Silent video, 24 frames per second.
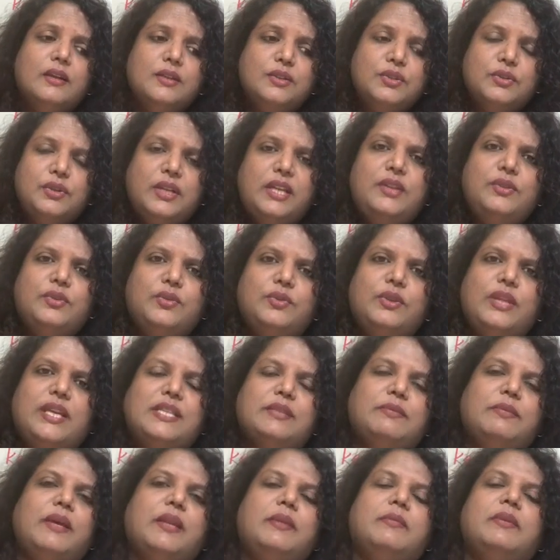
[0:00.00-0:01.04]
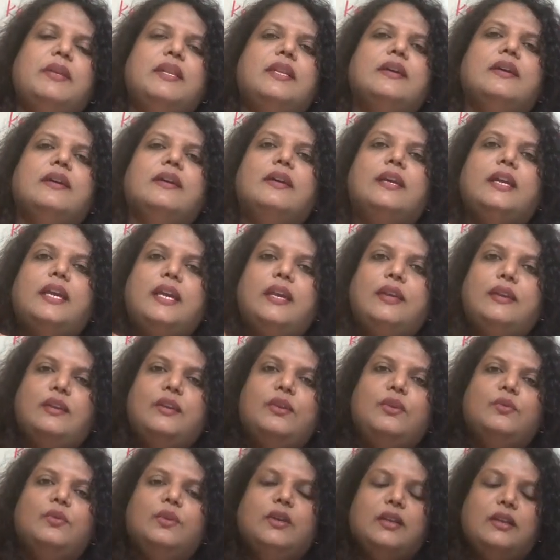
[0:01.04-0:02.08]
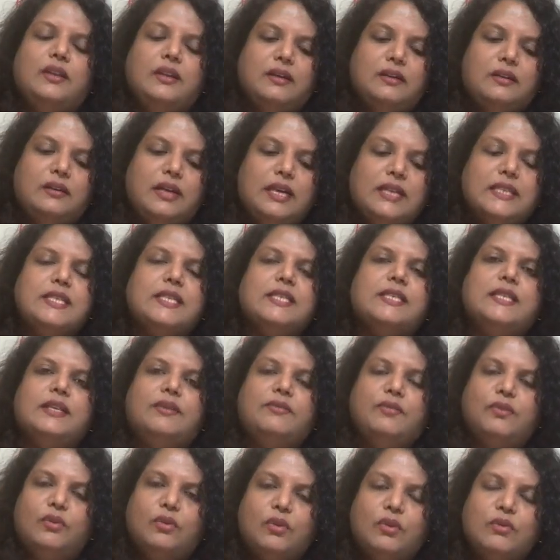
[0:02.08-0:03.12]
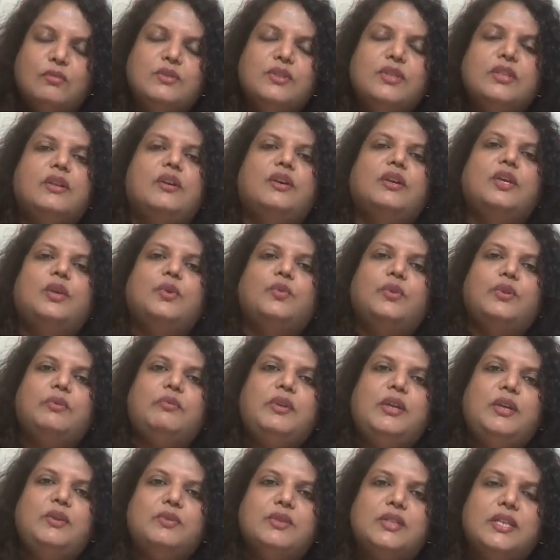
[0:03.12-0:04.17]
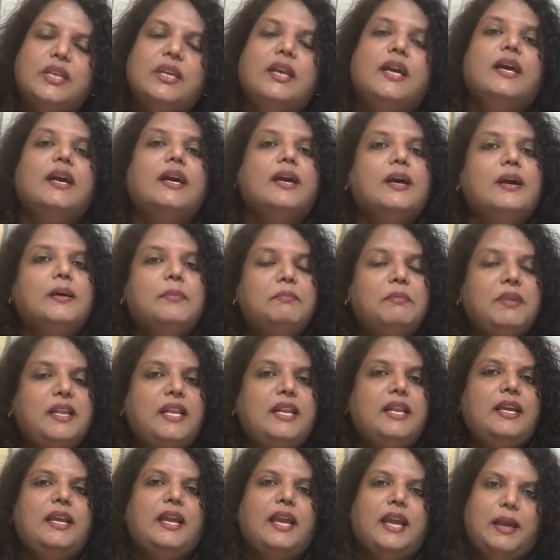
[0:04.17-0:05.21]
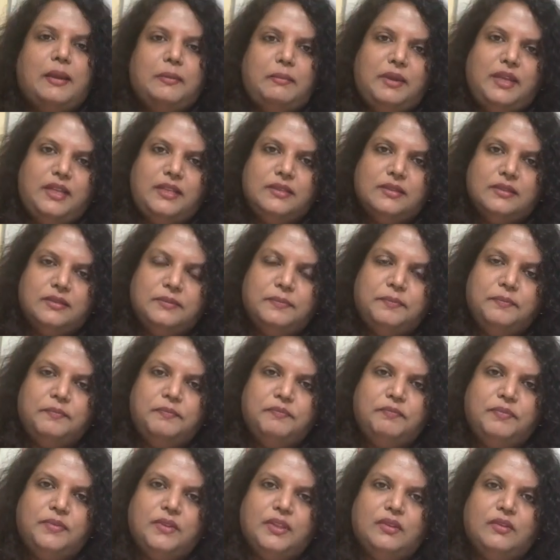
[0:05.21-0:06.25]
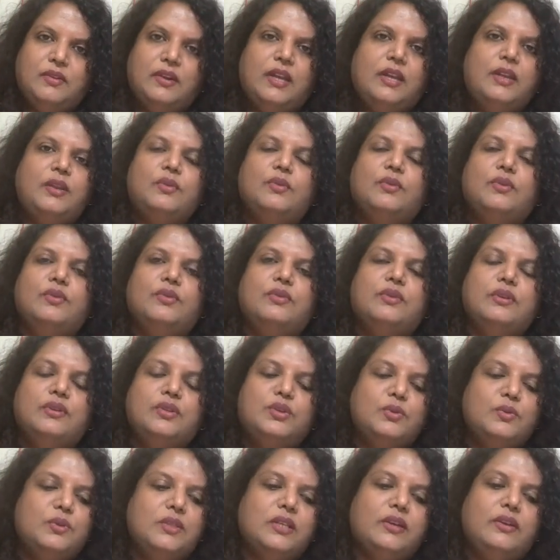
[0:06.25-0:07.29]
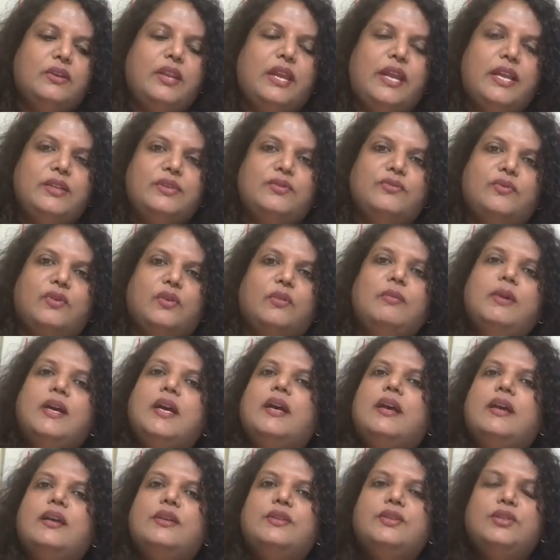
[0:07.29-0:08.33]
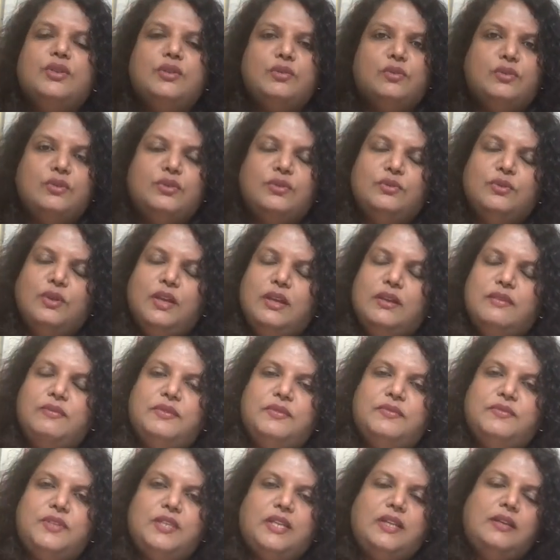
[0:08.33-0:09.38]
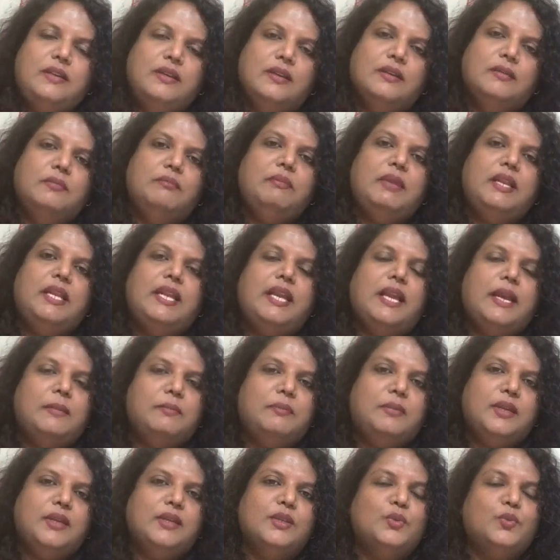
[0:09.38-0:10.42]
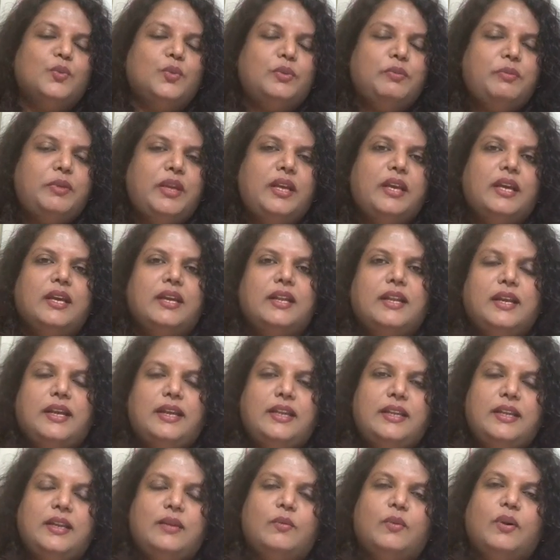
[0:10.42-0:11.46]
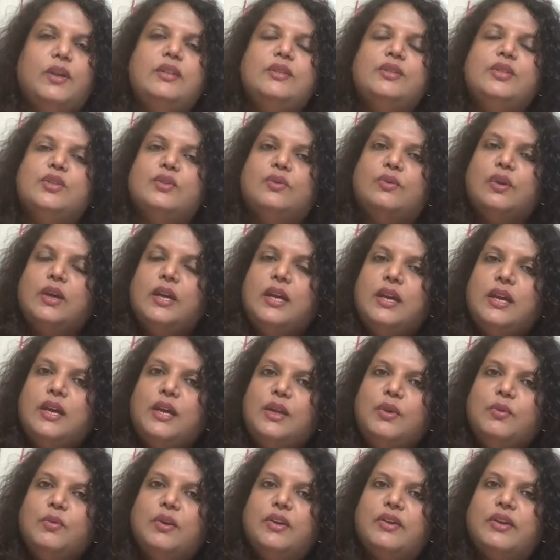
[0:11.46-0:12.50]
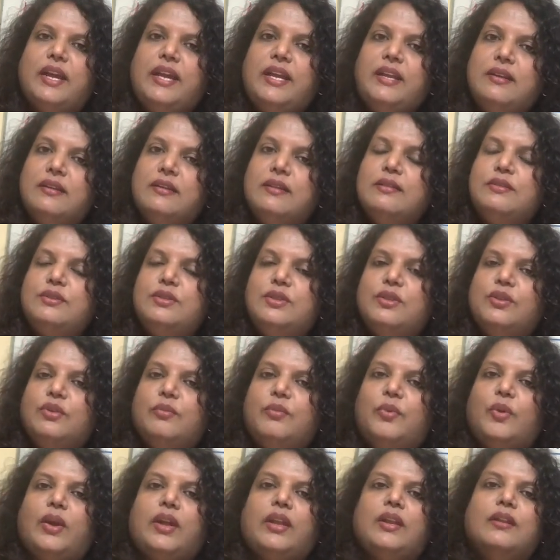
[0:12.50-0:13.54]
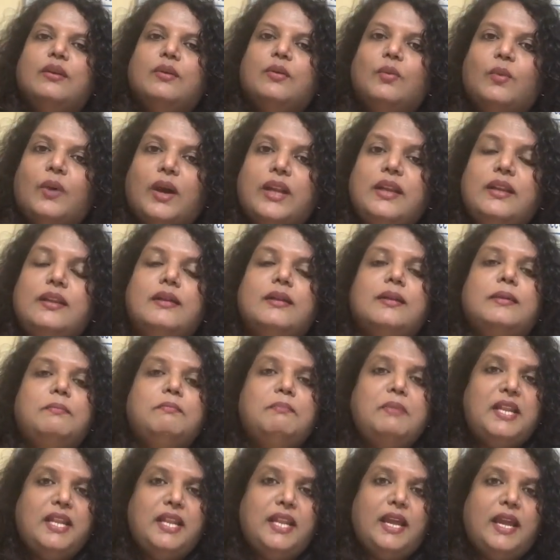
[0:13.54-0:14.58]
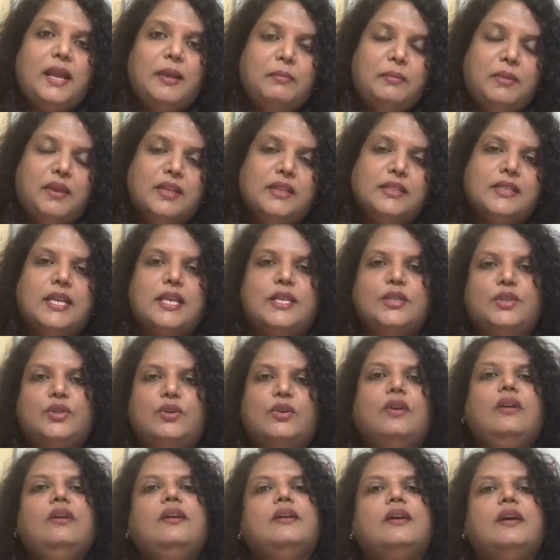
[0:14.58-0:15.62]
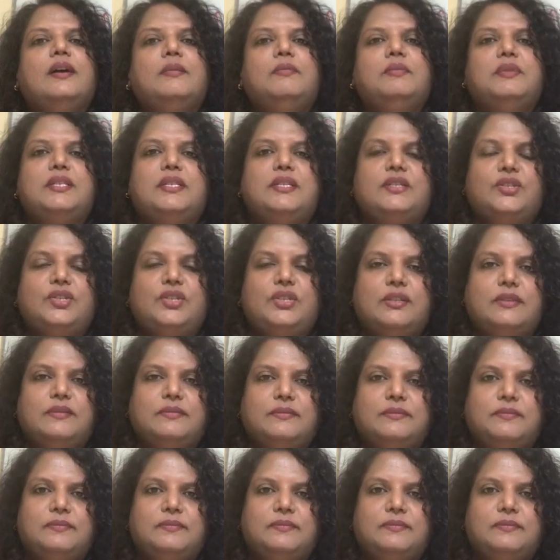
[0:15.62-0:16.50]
So read through the experiment. It, you will, uh, as I said, for Ohm's law, you would be using a ammeter right you could choose a range from 0 to 50 milliamperes would be an ideal one so you will write 0.1 milliamperes as your precision